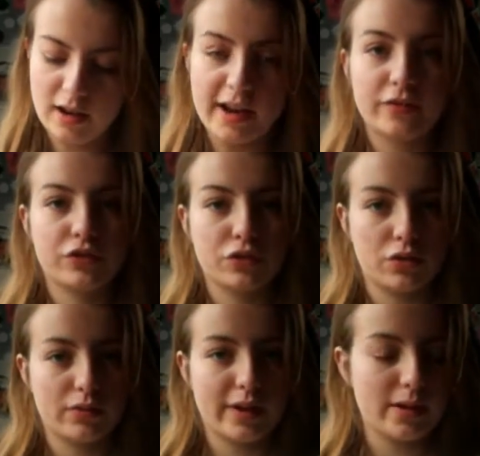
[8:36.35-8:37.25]
Life
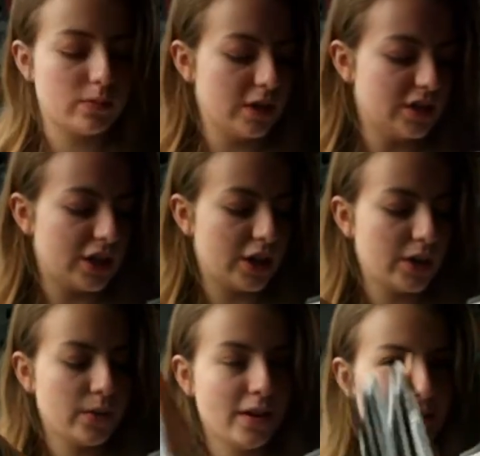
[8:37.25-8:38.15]
drawing we
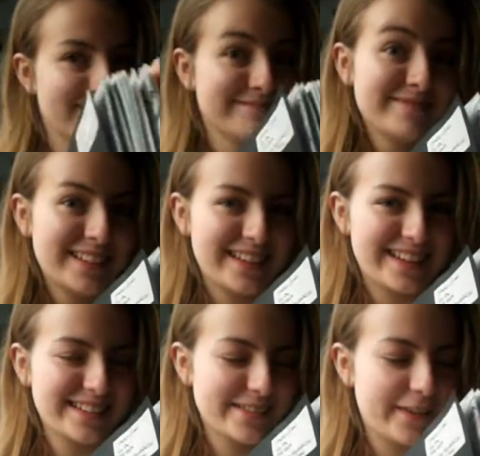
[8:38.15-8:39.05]
do,
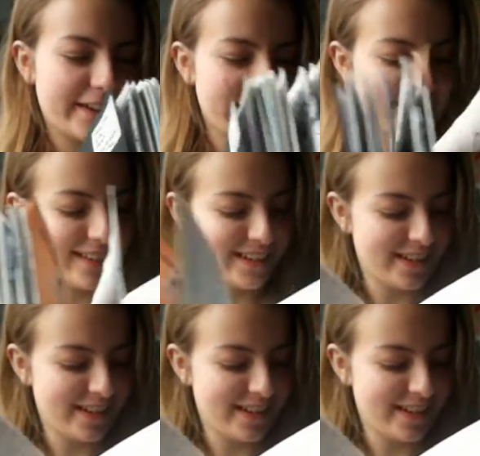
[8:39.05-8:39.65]
that's fun.